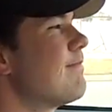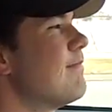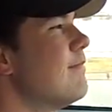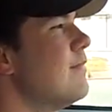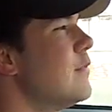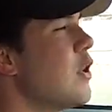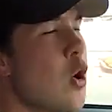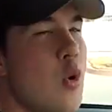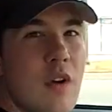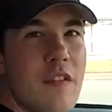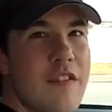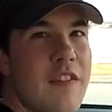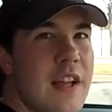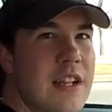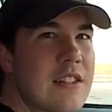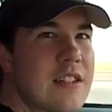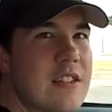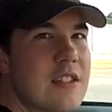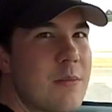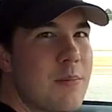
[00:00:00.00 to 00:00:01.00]
no
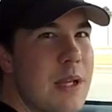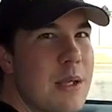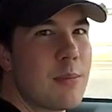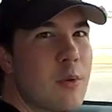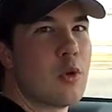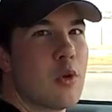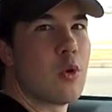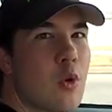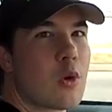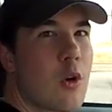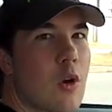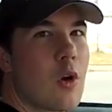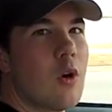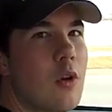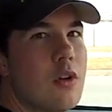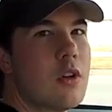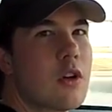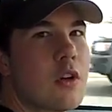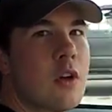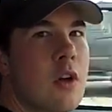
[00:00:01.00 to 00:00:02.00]
offense to people who are
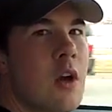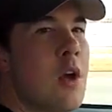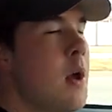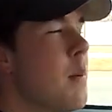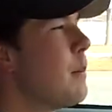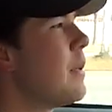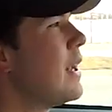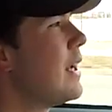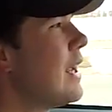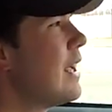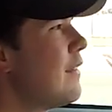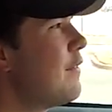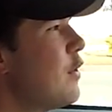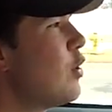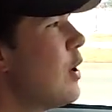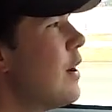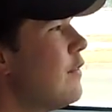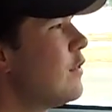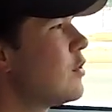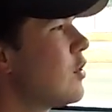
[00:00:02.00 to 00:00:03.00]
older, but if
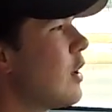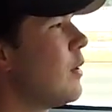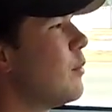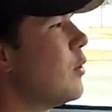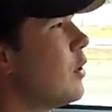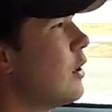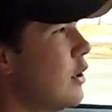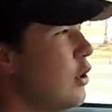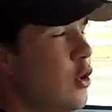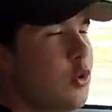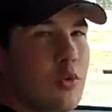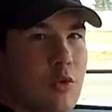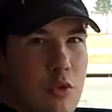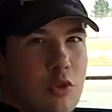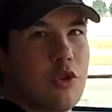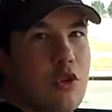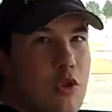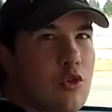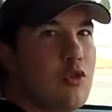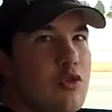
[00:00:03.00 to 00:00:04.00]
you have trouble, you
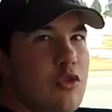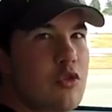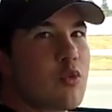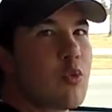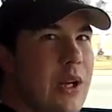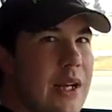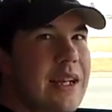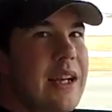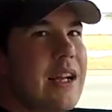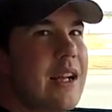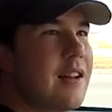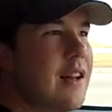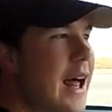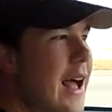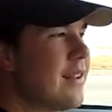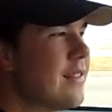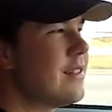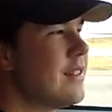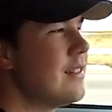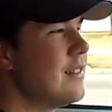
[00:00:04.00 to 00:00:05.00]
use reading
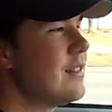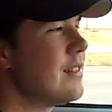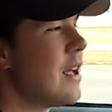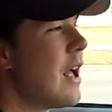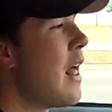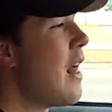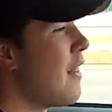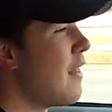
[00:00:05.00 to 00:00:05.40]
glasses,